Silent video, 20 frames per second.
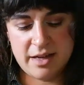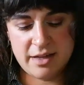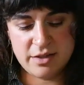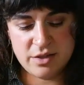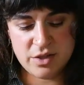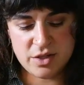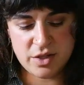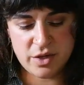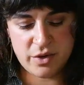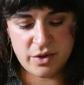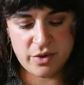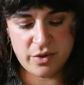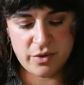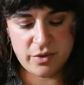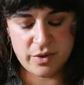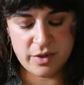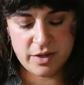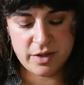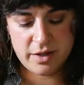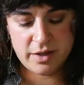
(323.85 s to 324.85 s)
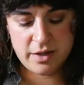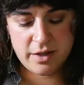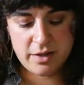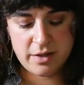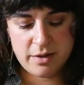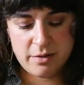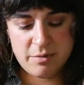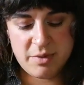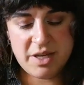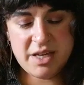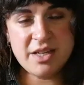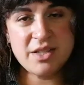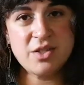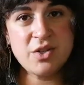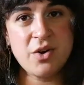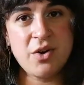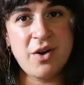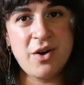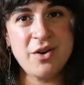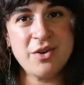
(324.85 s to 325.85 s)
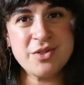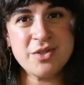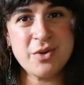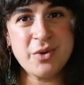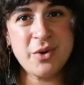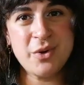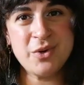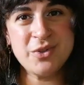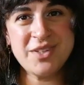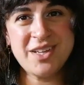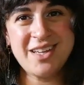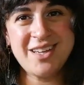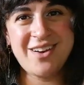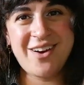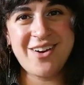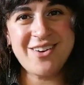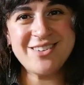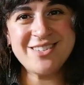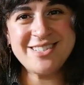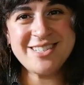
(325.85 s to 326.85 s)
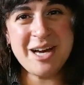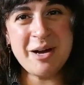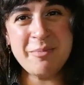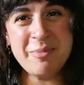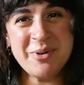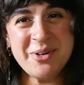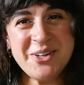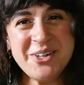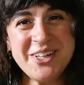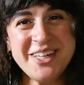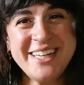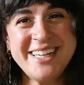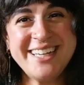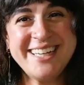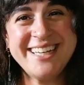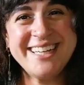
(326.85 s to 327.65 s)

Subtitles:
And so because you're also holding yarn double,